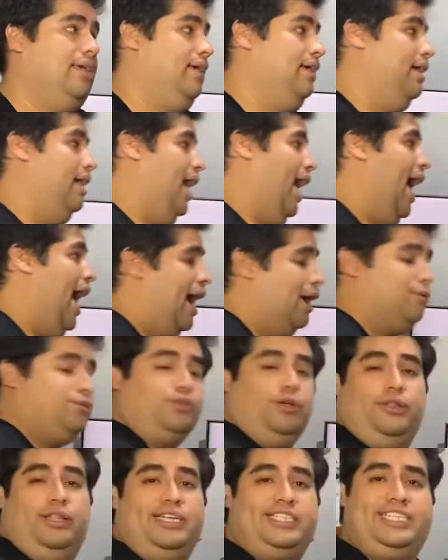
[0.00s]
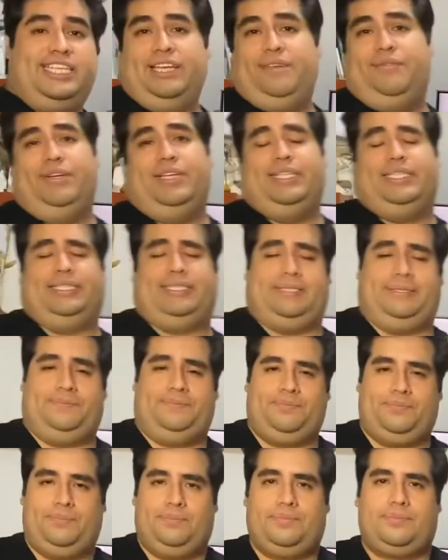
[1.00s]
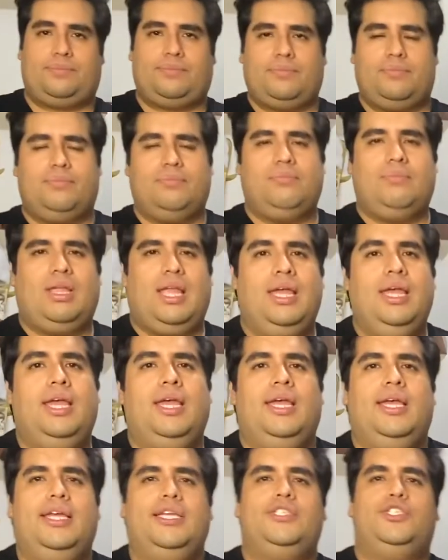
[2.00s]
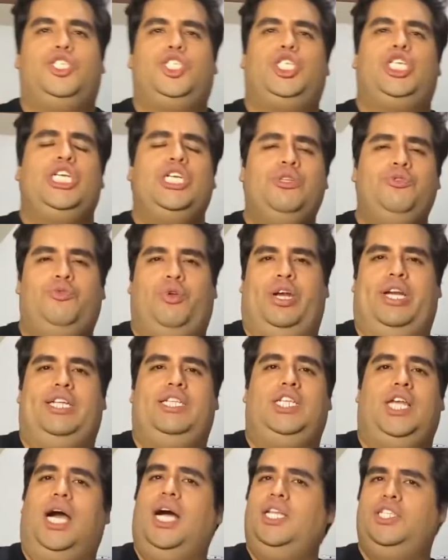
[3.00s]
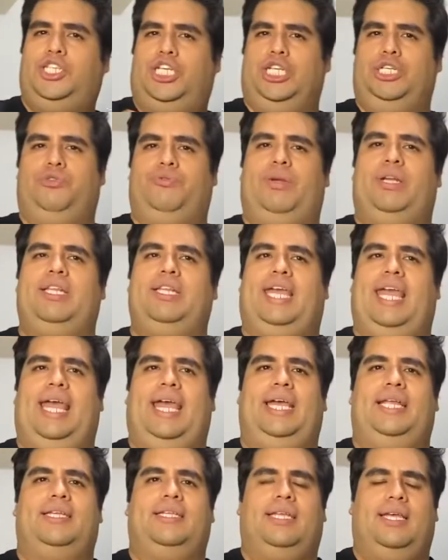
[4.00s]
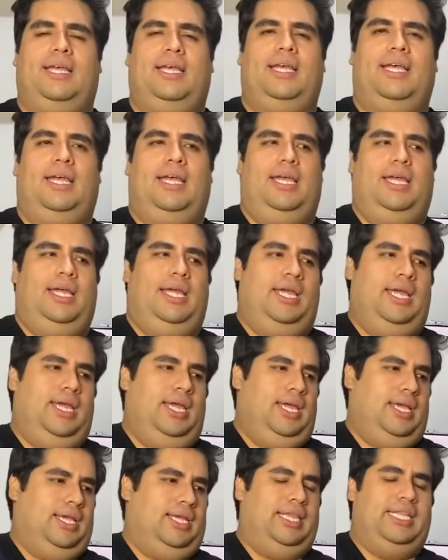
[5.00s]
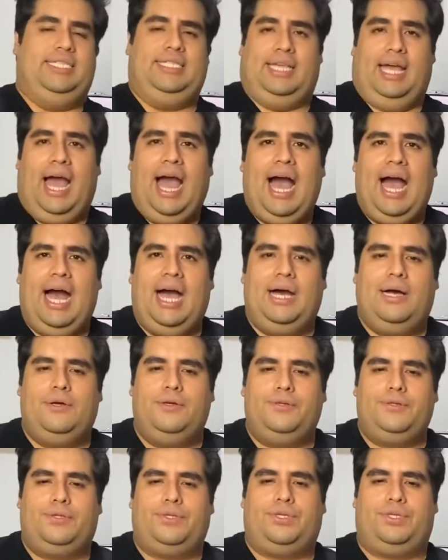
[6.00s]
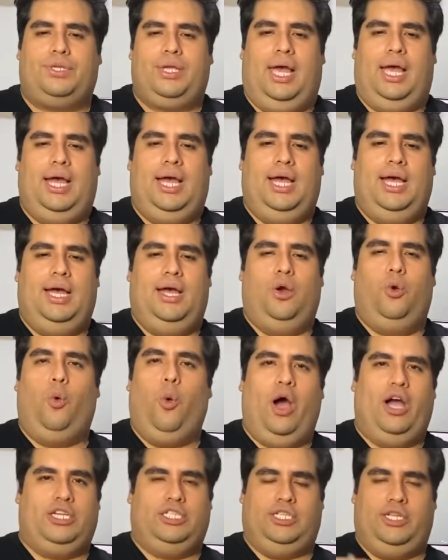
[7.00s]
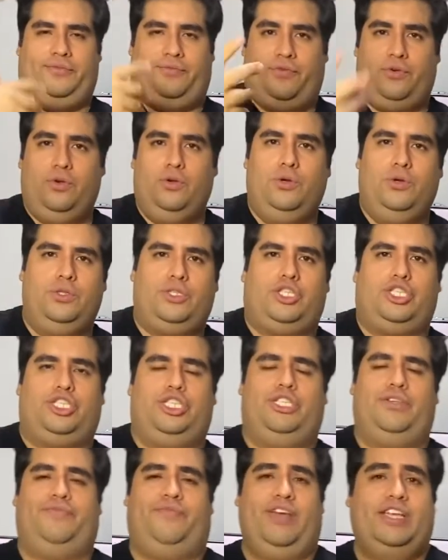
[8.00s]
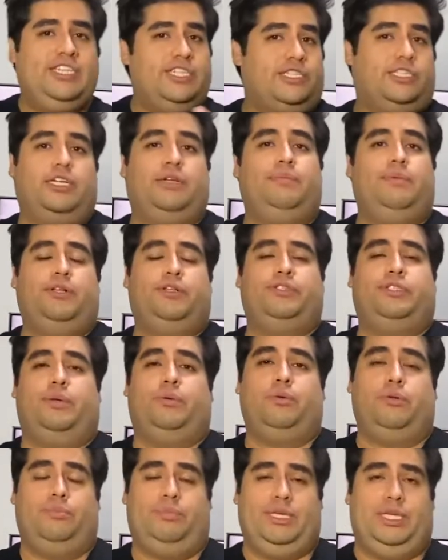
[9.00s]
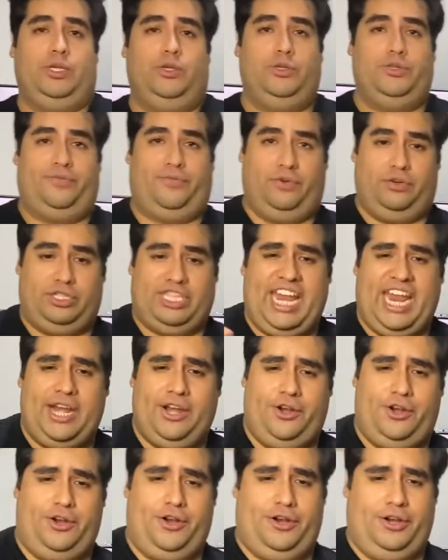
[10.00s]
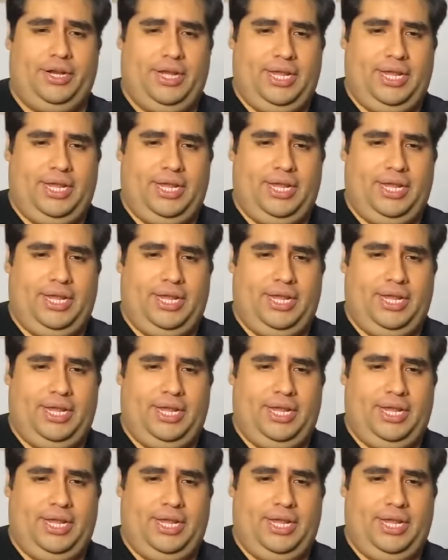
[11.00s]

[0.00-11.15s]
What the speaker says: household activities. Young children can clean the house, wash the fruits, the vegetables that will be used for dinner.